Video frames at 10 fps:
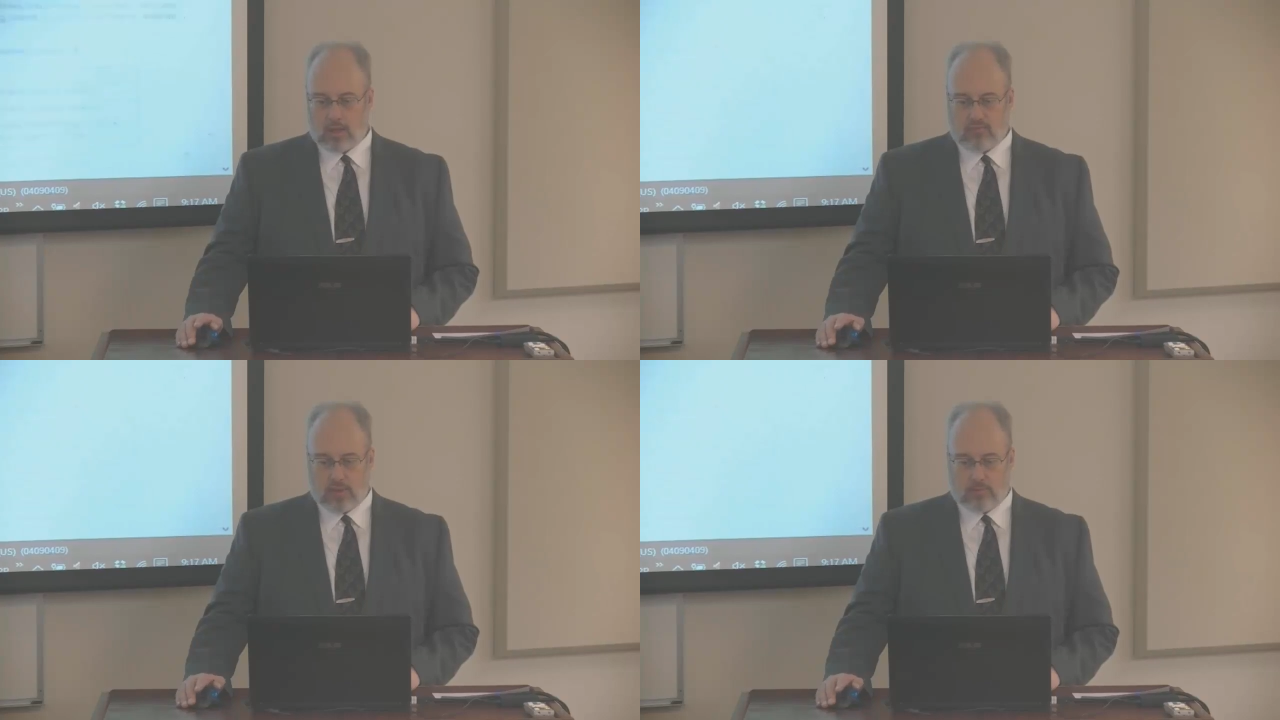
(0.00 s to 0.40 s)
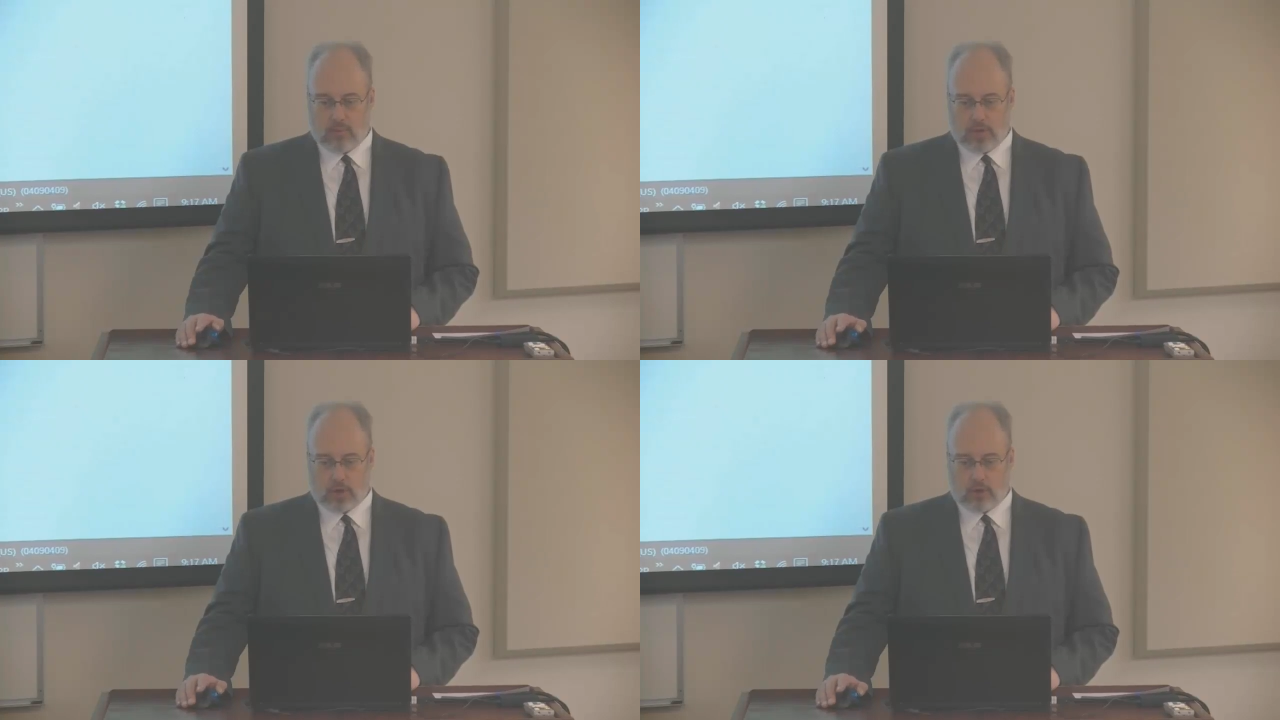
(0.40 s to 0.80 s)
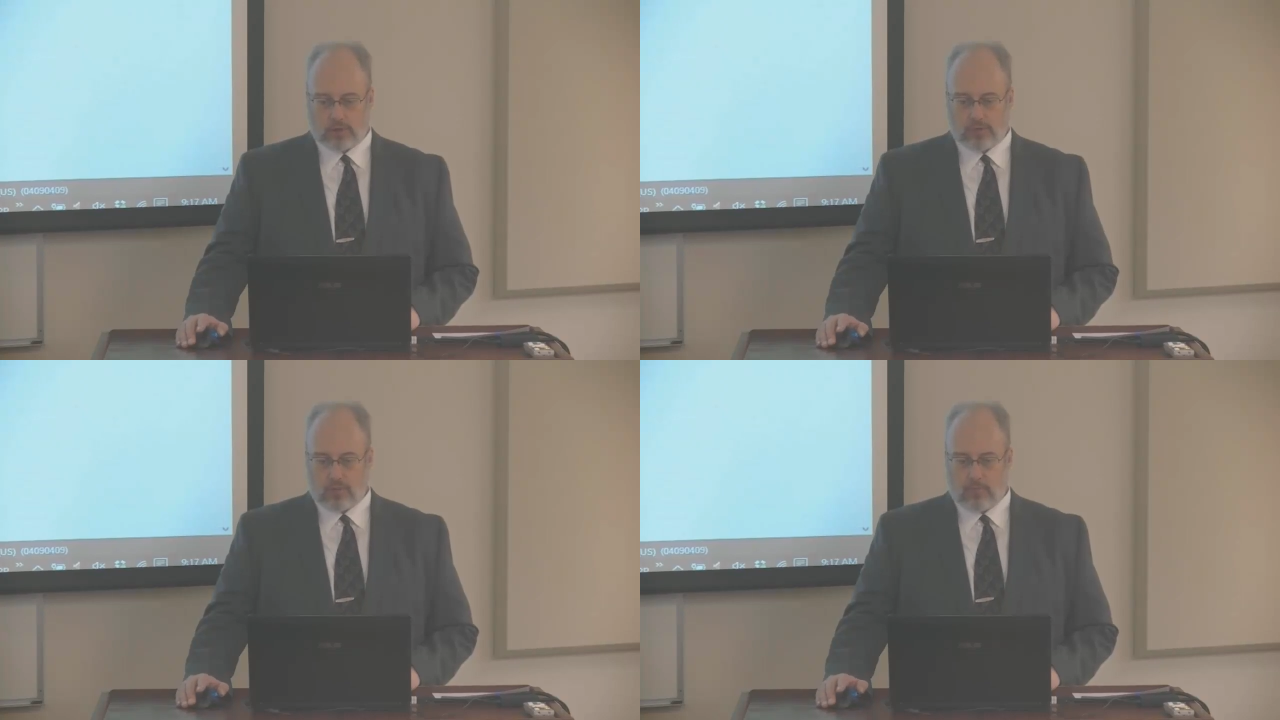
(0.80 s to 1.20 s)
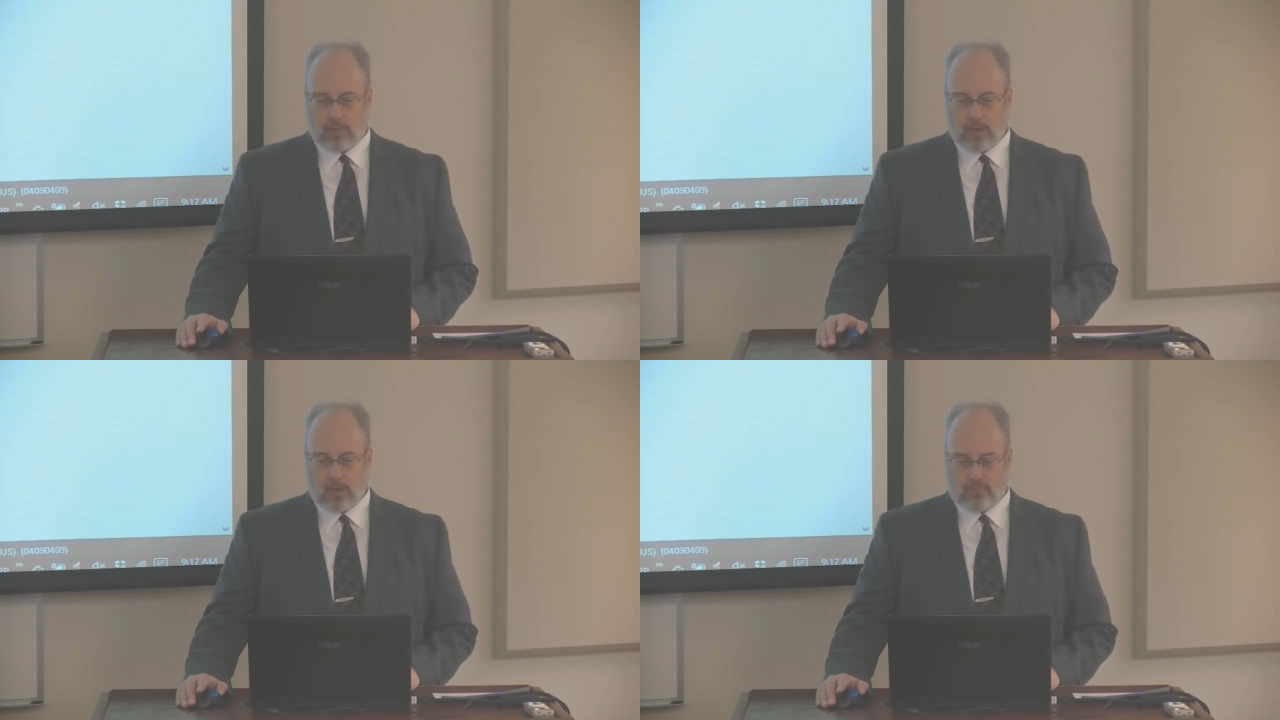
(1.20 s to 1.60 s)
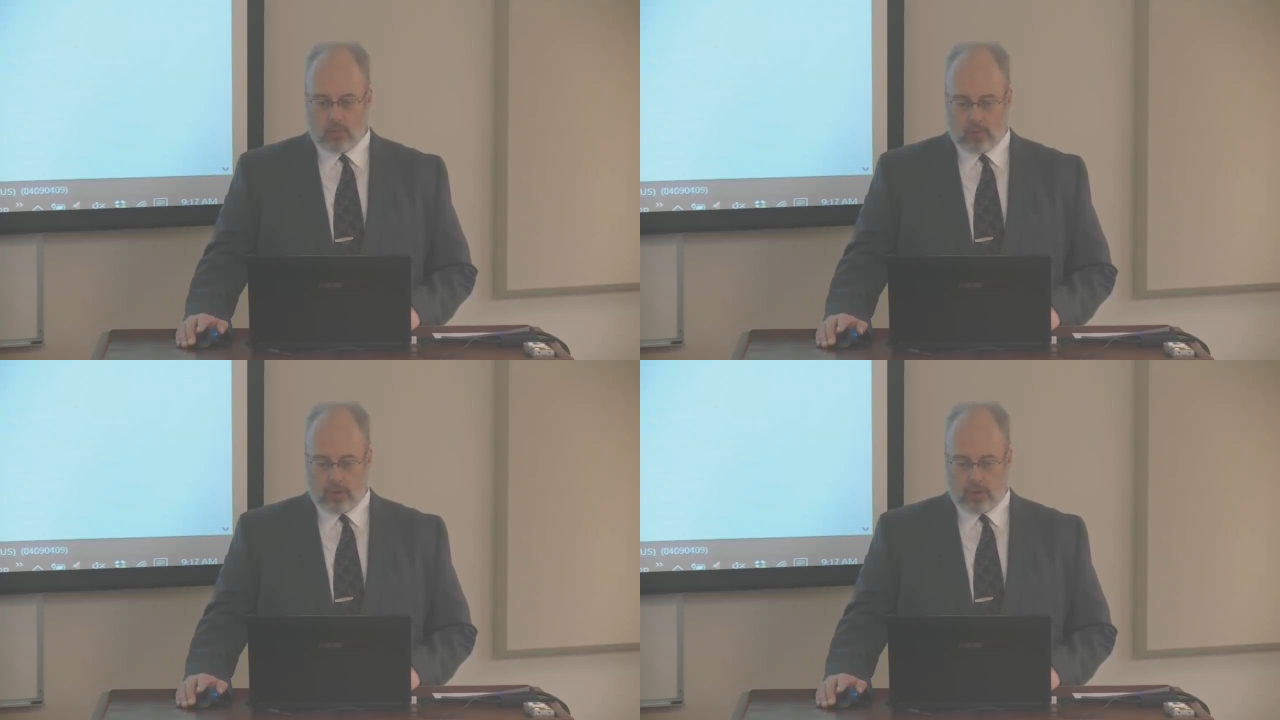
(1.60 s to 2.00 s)
And if I put my cursor in the middle
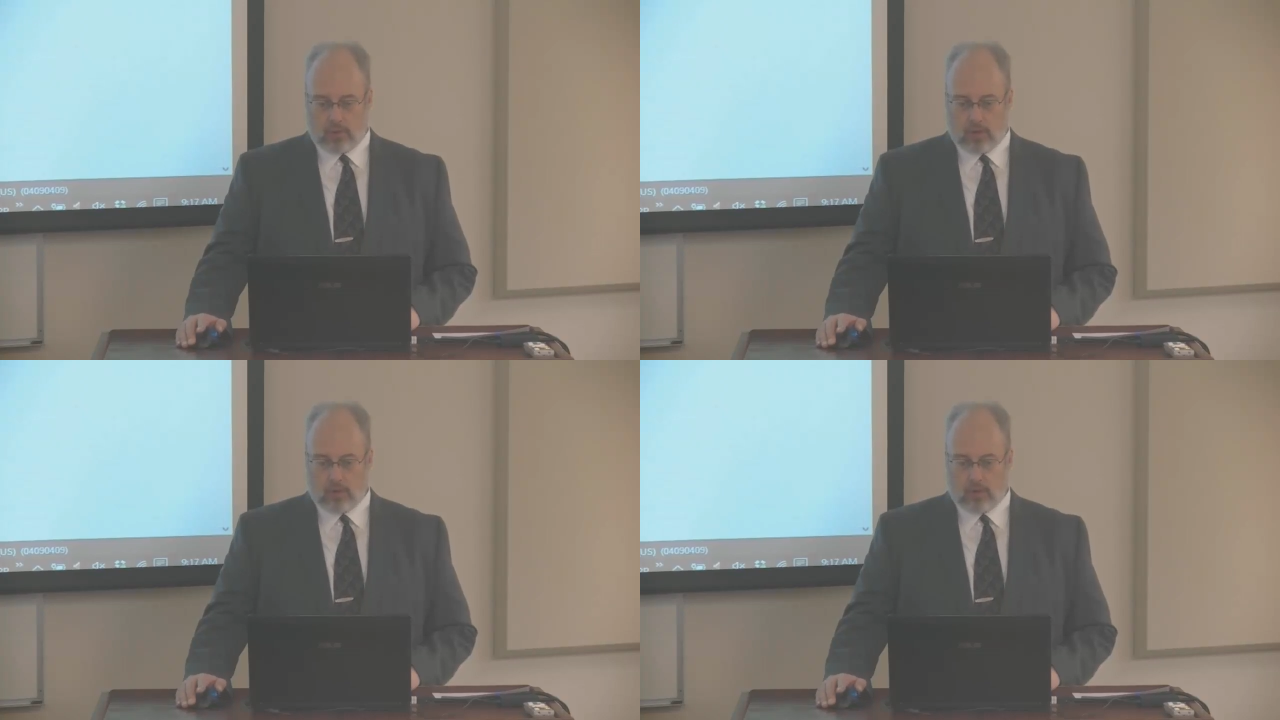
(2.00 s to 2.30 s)
of the window